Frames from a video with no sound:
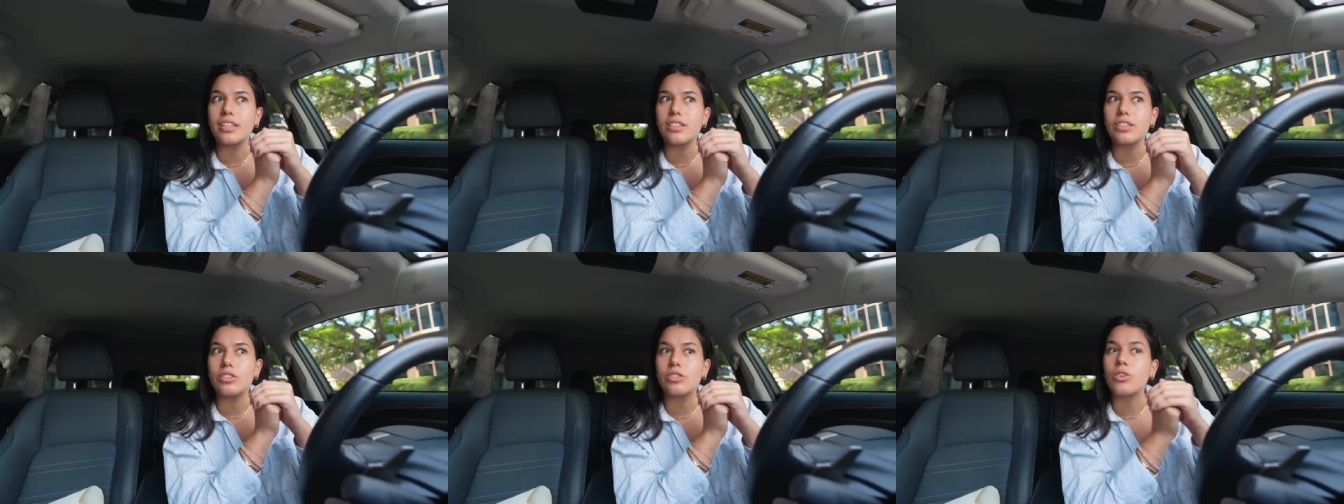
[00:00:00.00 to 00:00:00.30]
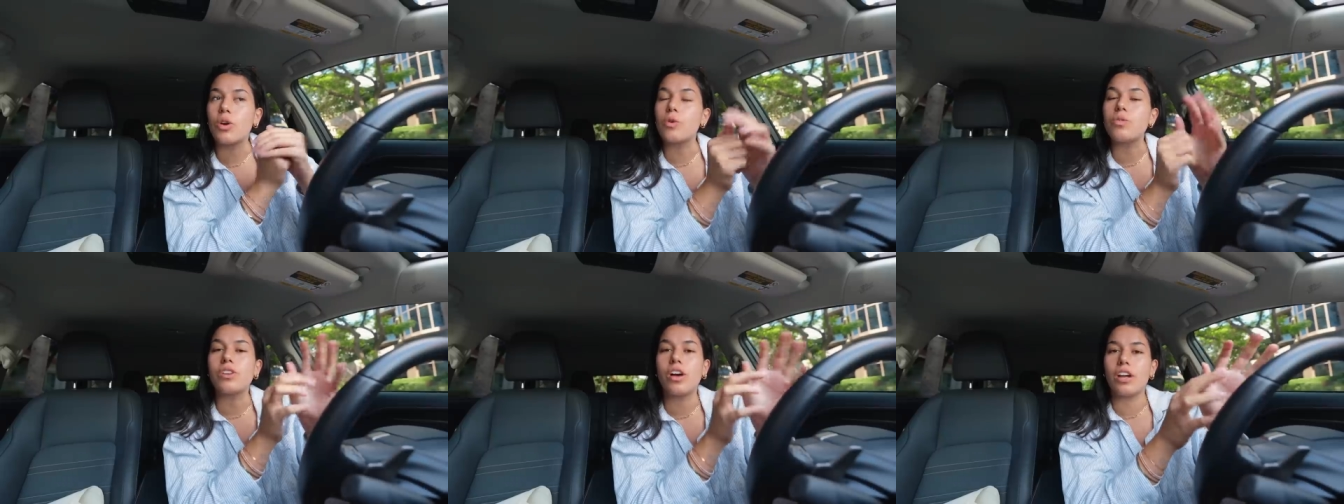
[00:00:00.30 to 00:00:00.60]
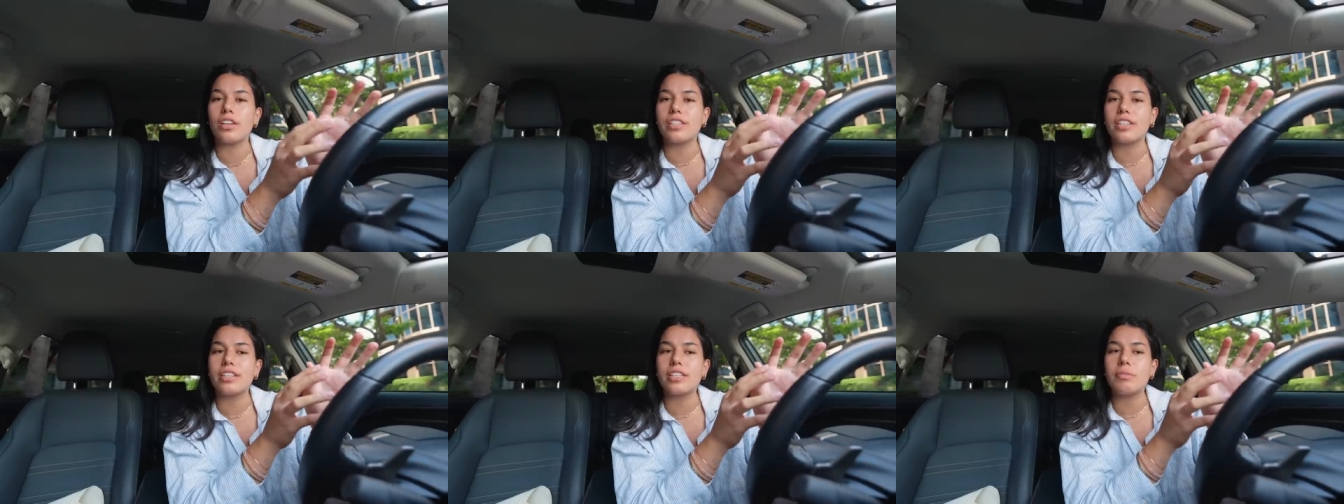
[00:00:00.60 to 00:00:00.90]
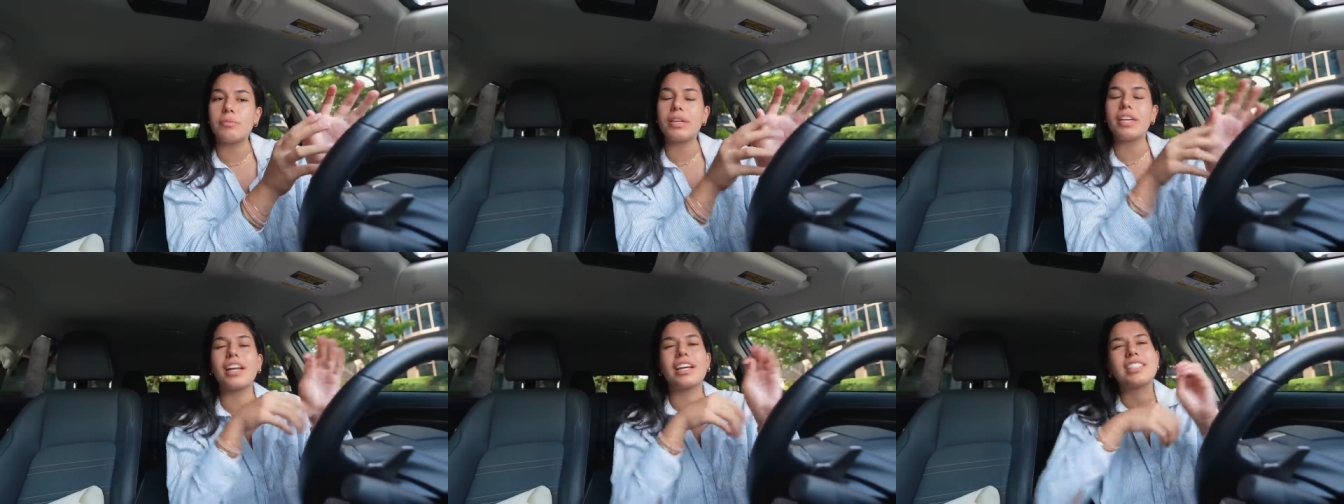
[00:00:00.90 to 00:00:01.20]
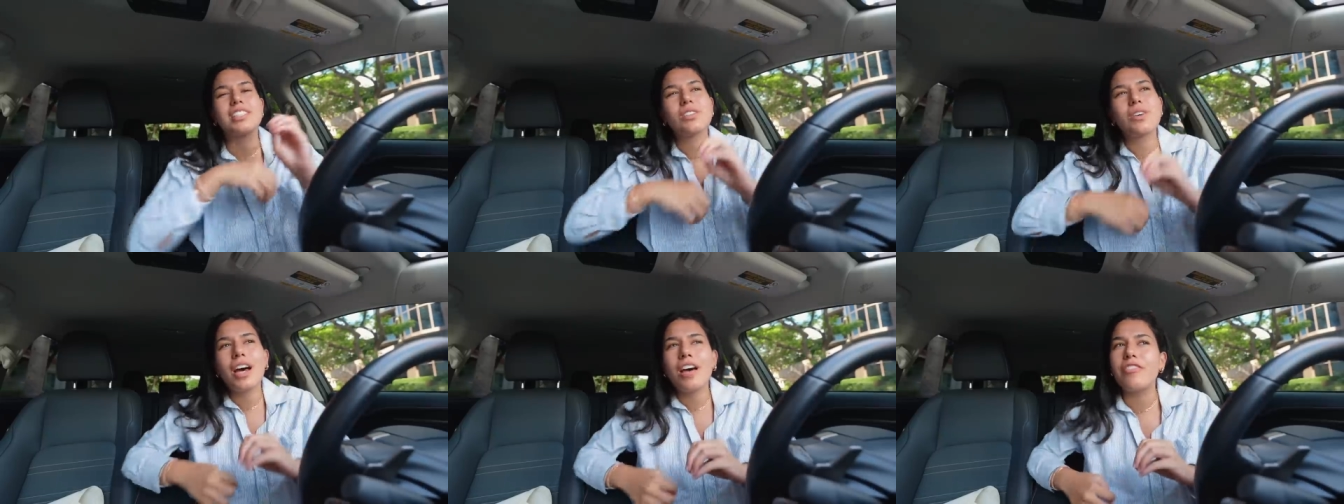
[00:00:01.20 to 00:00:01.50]
so daunting to me and I
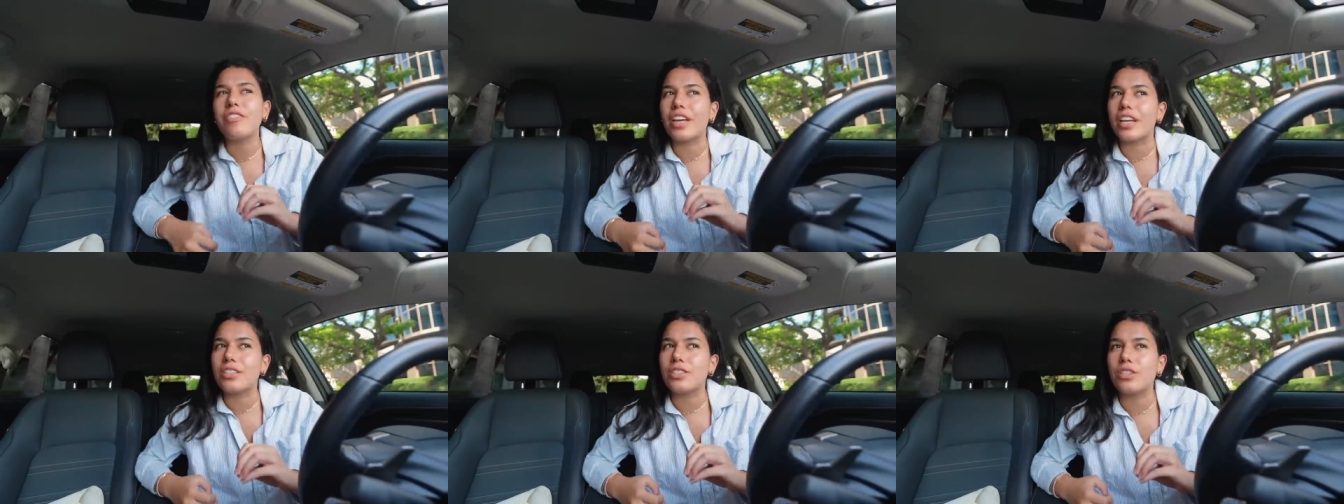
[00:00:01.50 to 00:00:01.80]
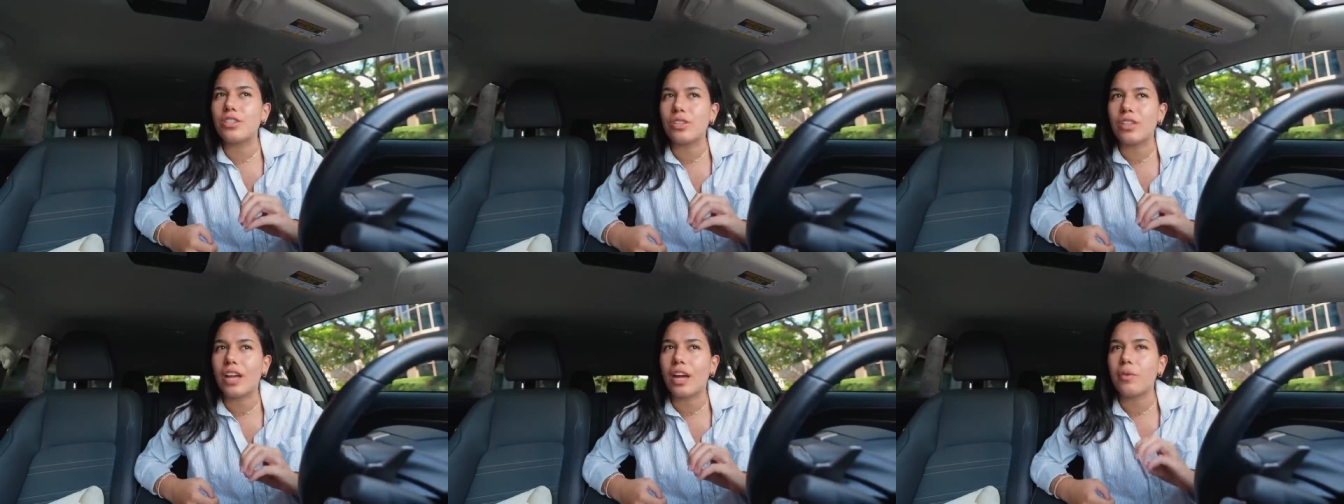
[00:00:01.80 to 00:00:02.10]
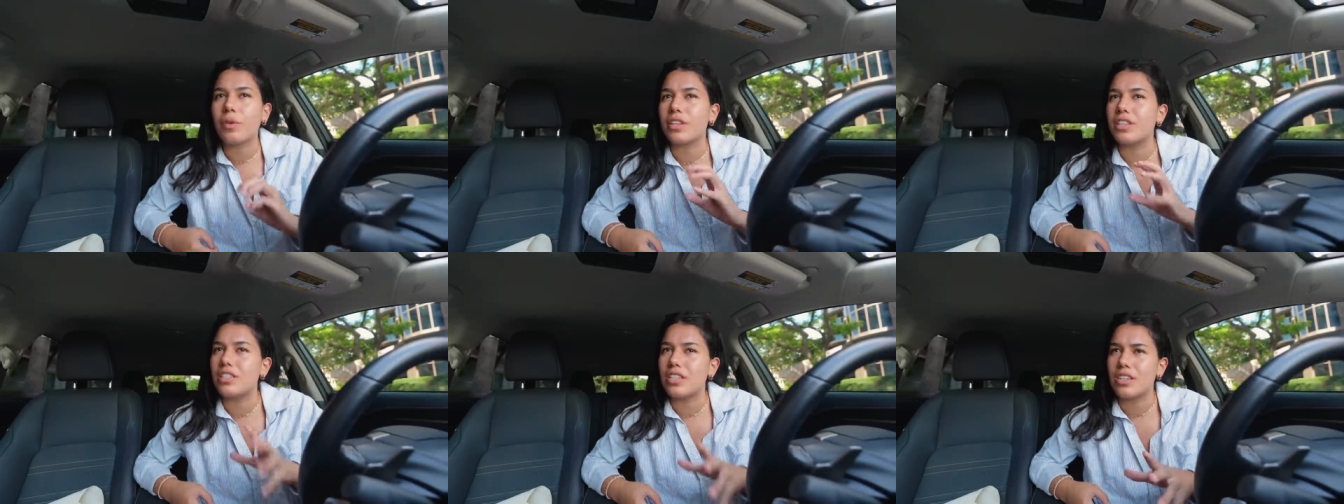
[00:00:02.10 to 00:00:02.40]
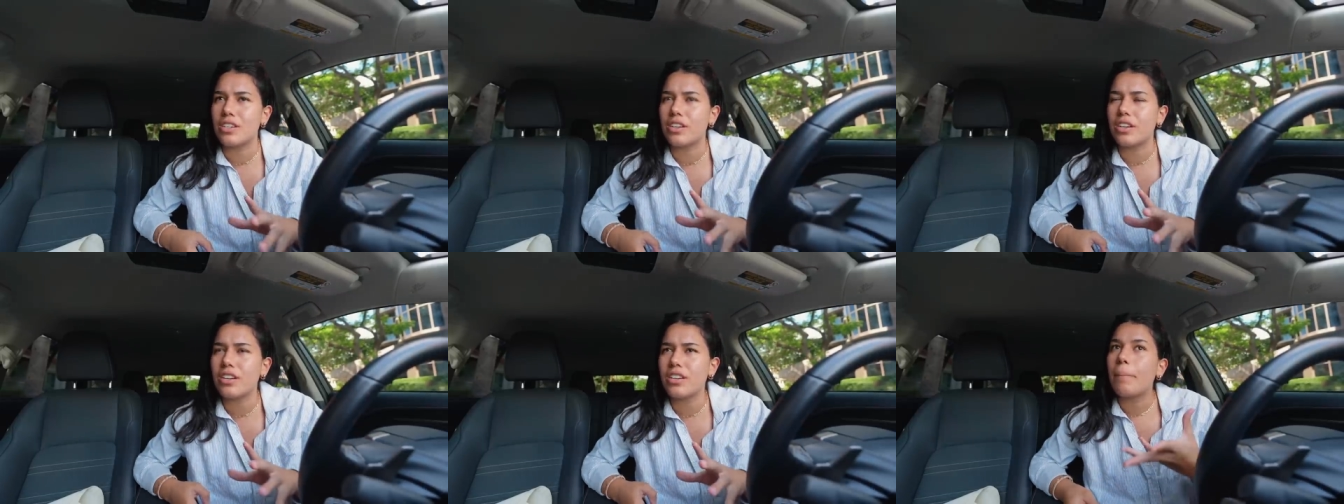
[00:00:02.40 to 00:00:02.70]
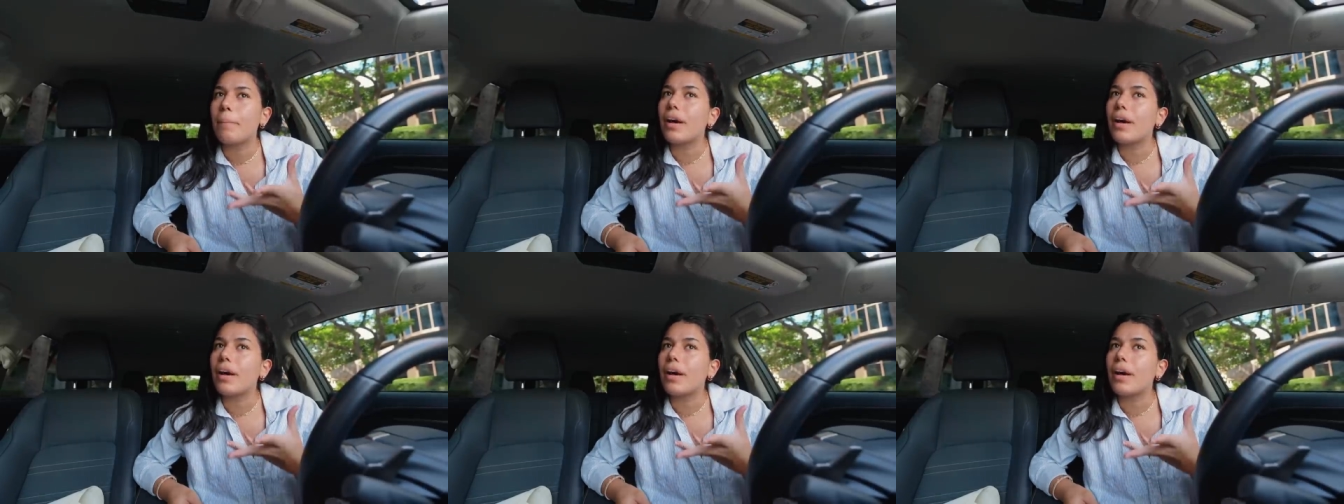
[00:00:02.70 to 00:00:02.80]
still have yet to do that with dinner